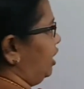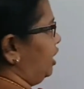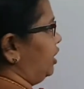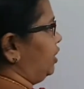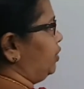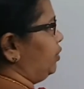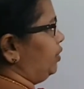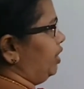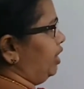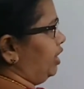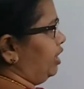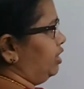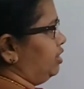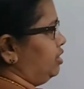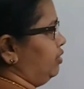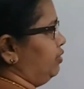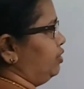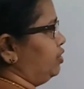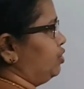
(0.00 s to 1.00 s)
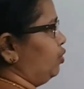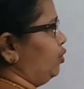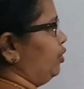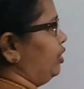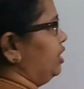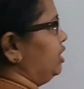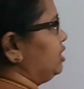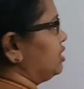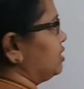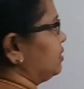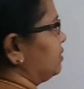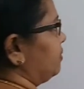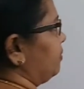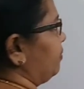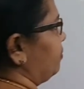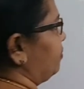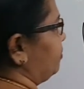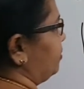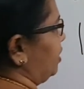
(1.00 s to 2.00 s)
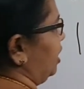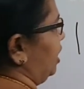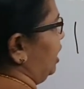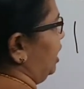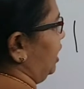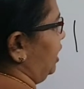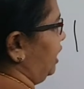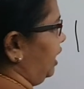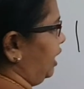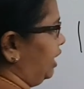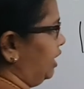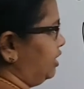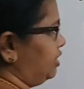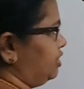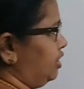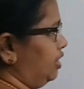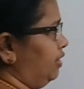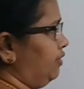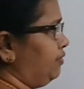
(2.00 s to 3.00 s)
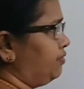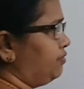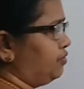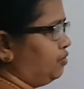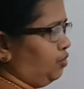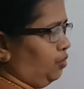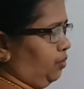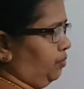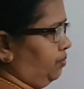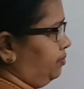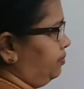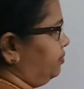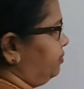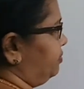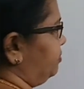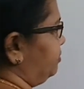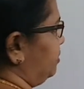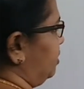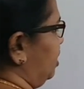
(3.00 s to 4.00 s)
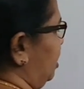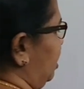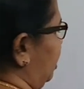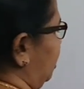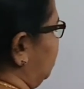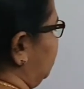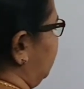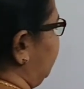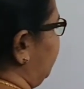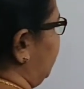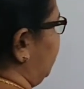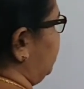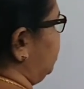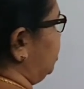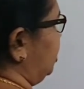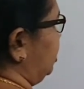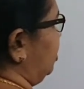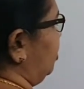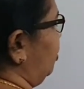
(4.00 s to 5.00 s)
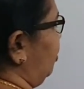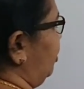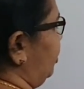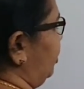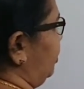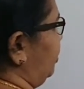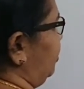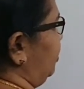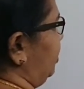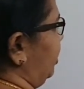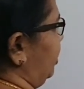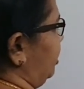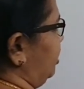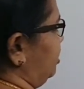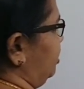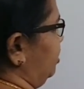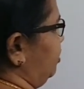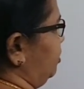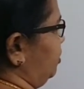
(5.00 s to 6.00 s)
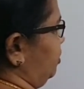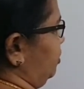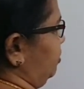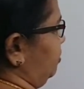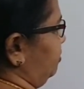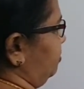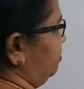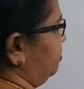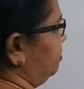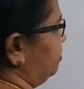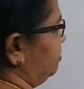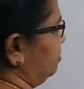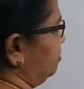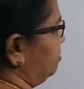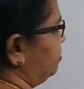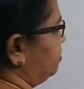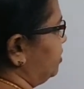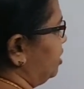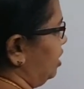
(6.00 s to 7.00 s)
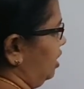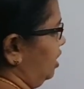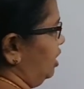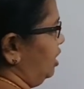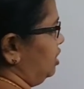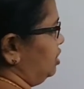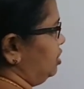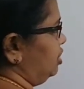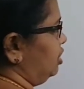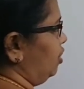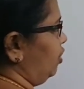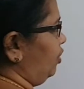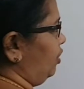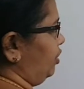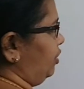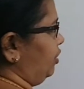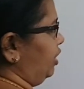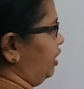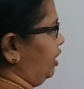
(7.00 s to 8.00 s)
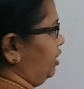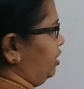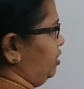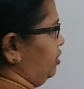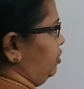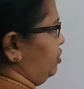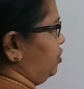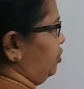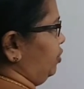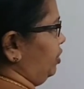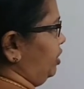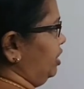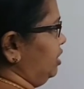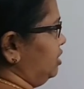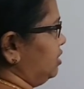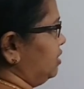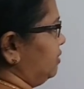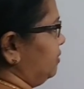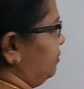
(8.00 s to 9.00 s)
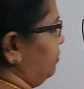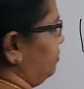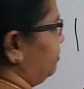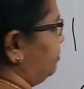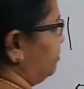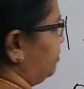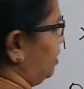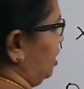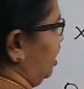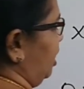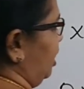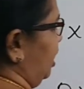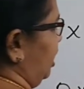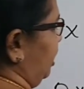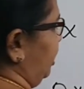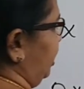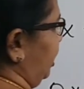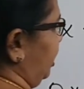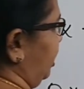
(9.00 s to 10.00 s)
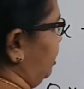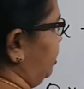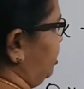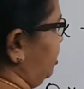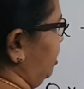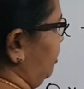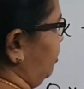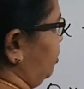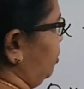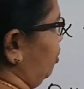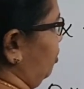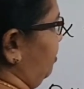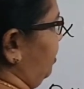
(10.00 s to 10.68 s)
into negative 2 is negative 2. Then what is 0 into negative 2? 0 into negative 2 is negative 2.